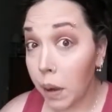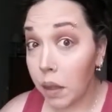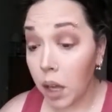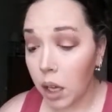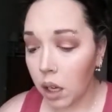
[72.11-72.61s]
I
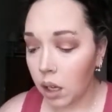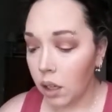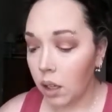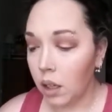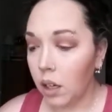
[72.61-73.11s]
think,
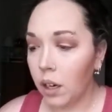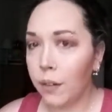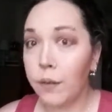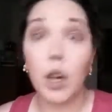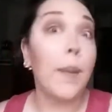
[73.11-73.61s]

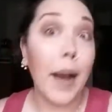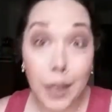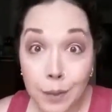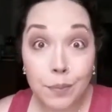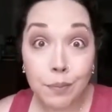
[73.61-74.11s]
for $1.
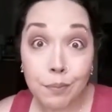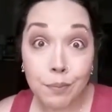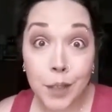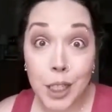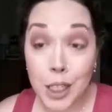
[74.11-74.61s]

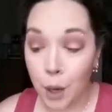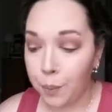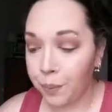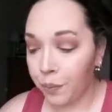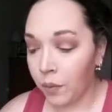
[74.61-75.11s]
So,